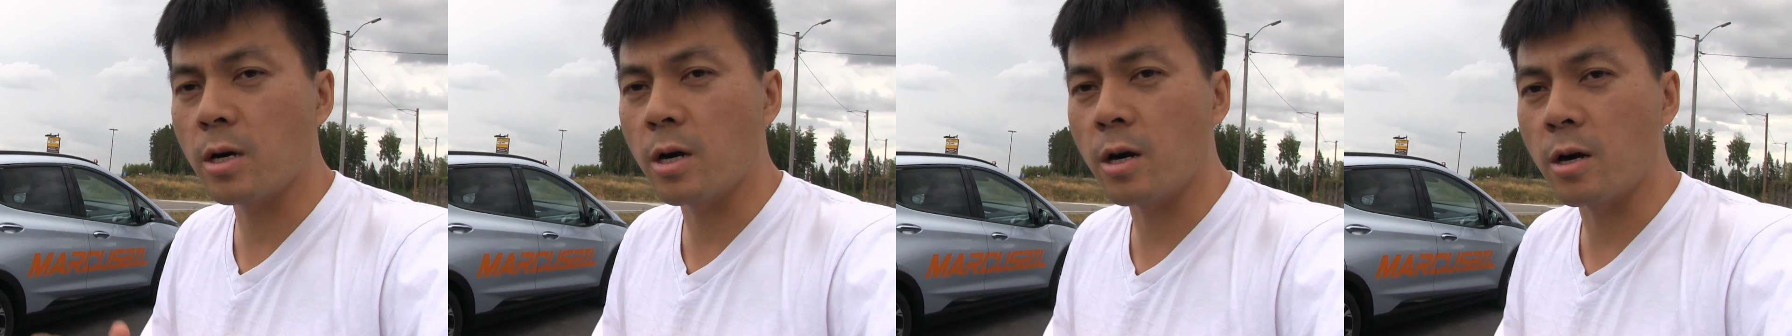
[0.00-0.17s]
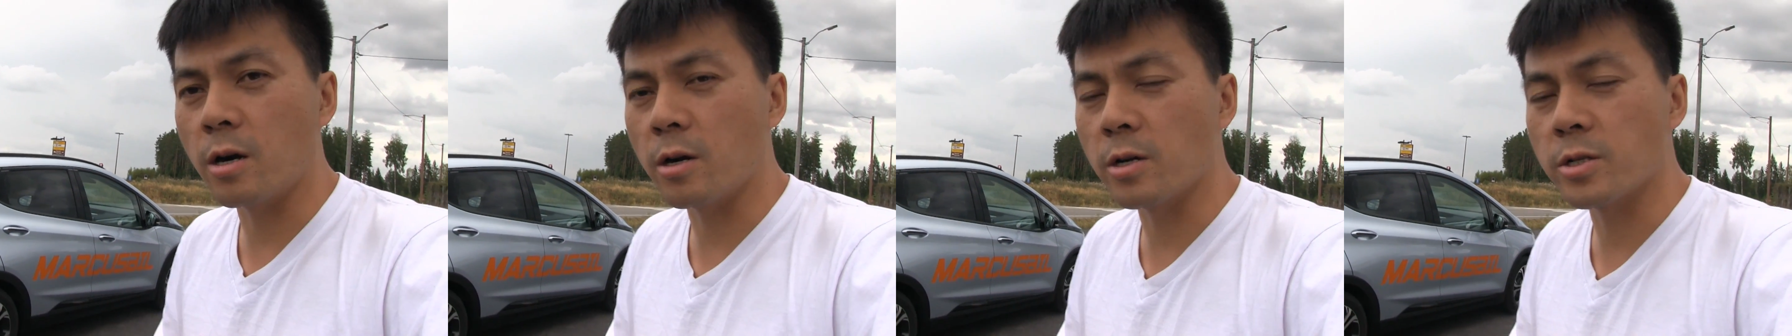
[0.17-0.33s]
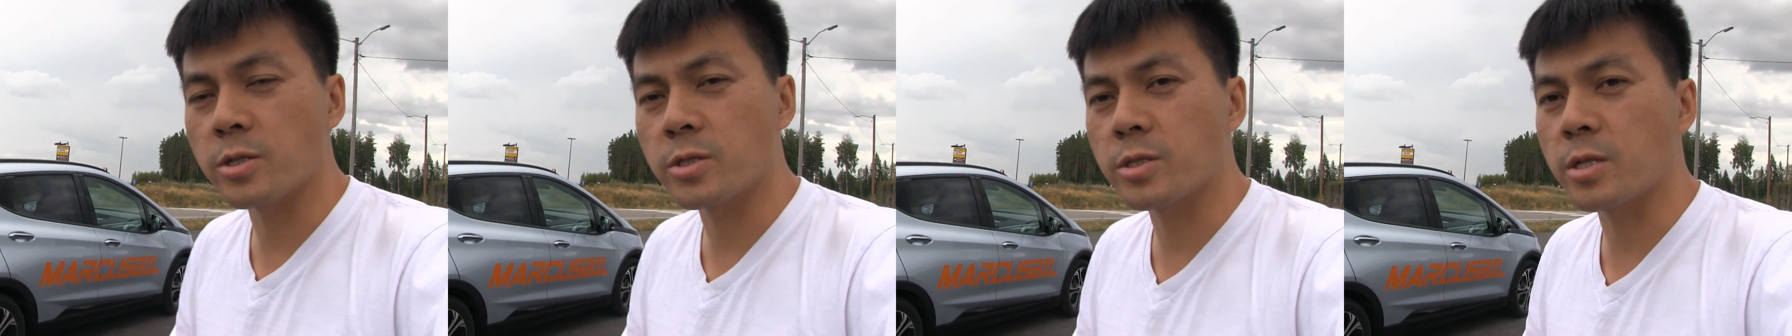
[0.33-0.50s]

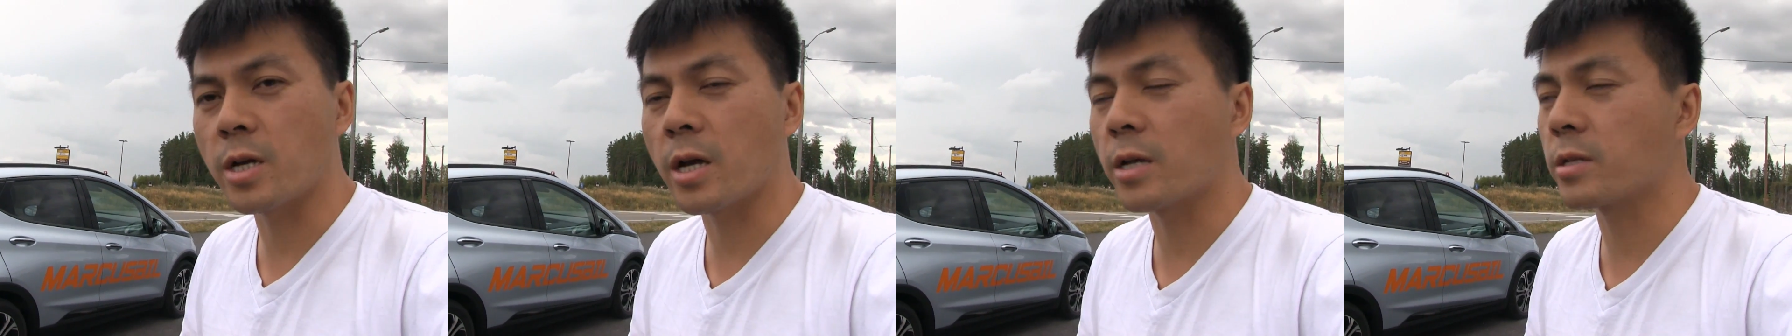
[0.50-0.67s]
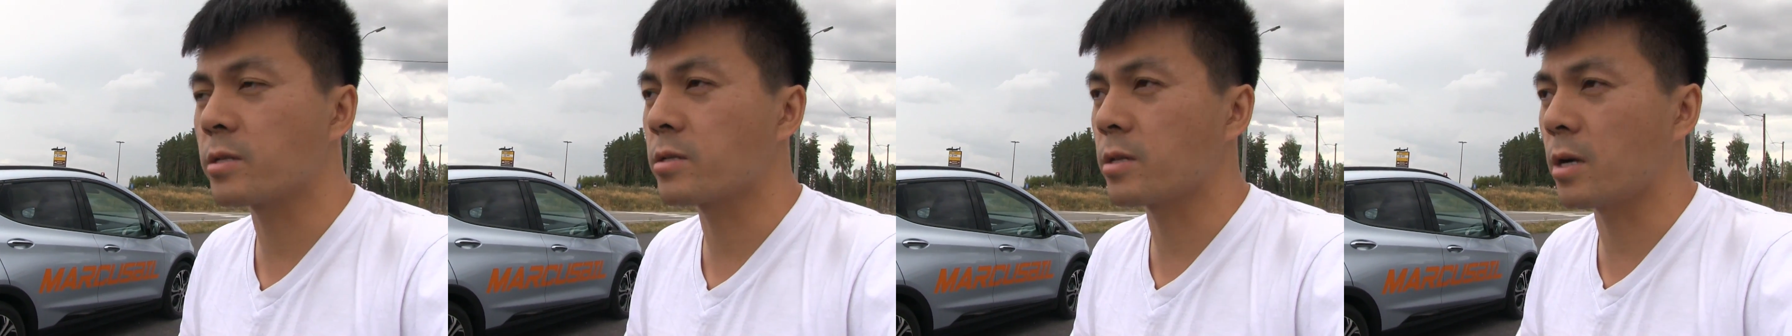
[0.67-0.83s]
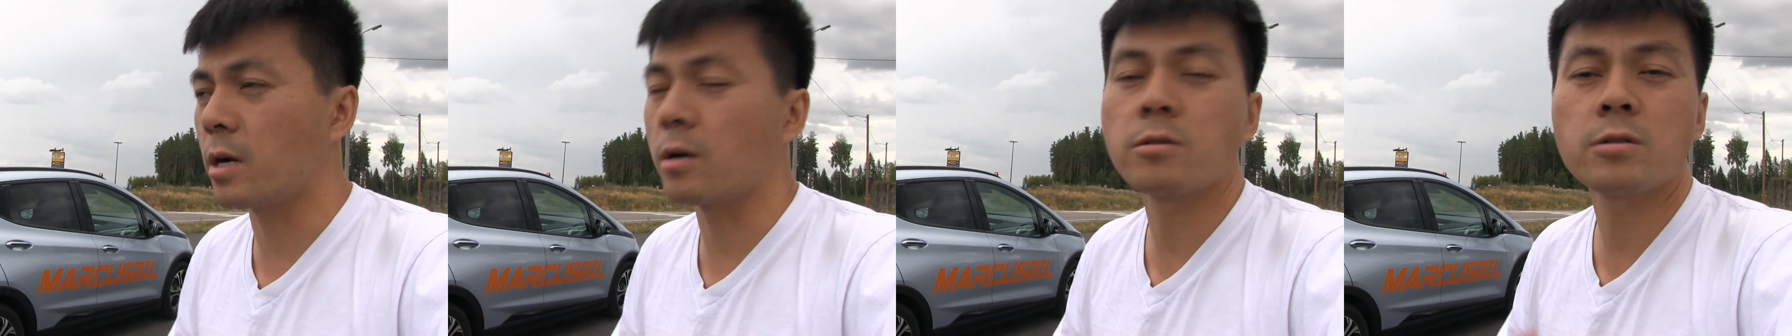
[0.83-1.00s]
cars
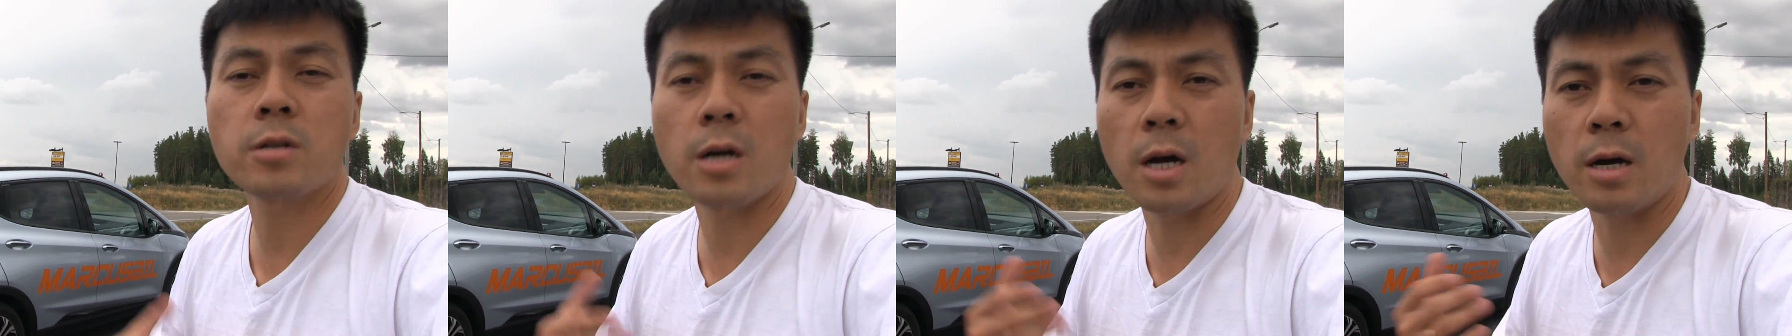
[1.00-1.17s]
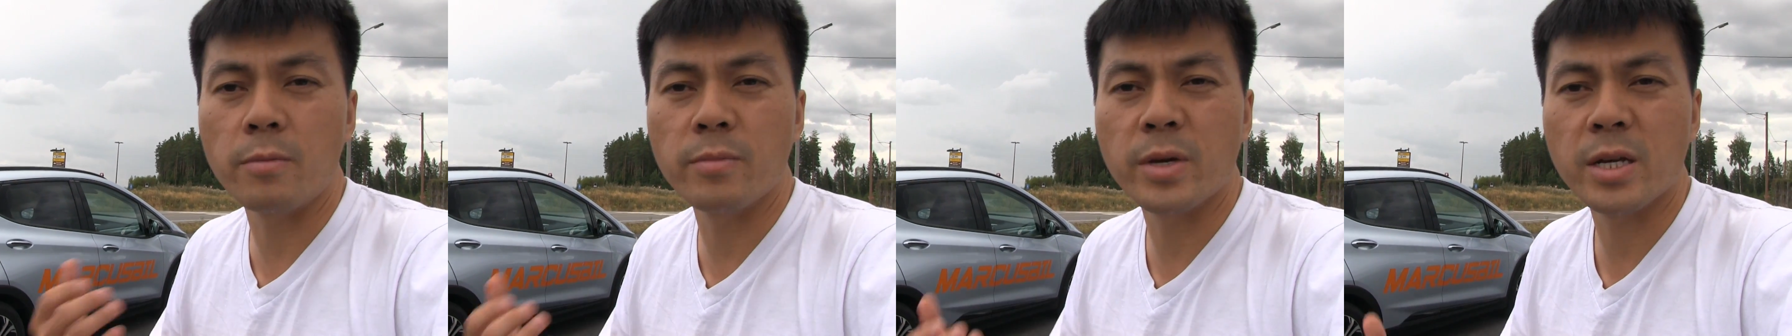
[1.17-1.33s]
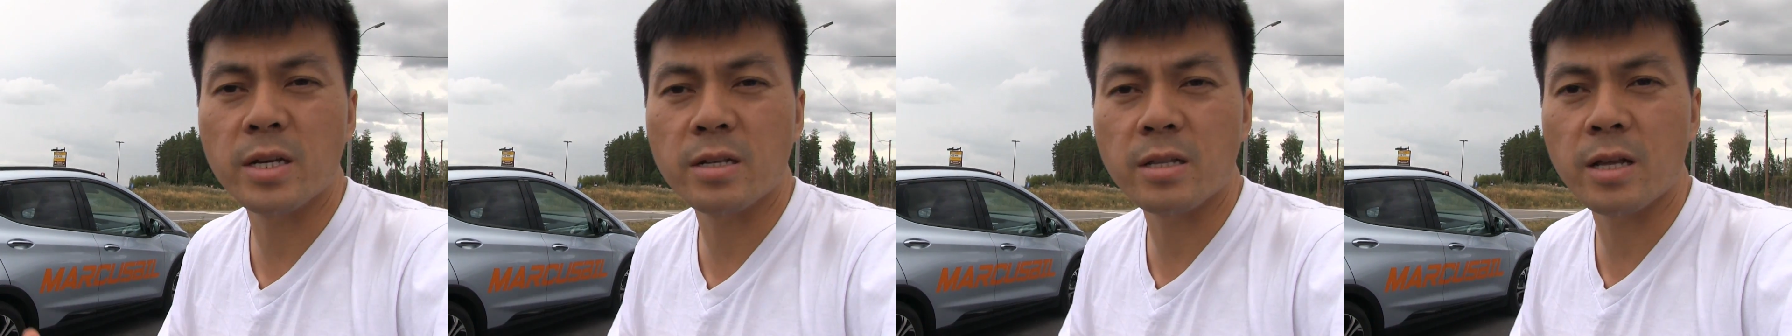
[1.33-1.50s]
that are
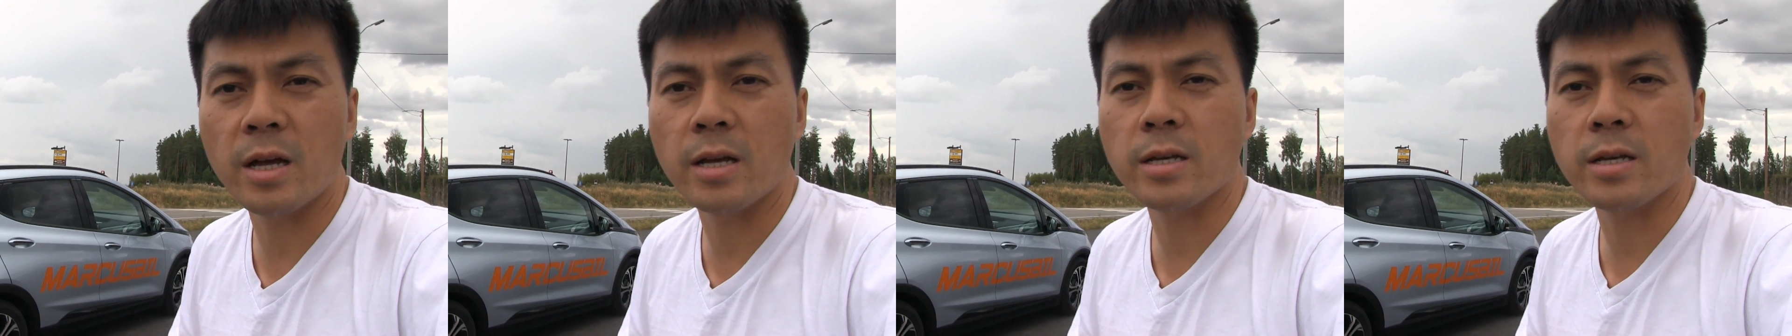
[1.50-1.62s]
coming,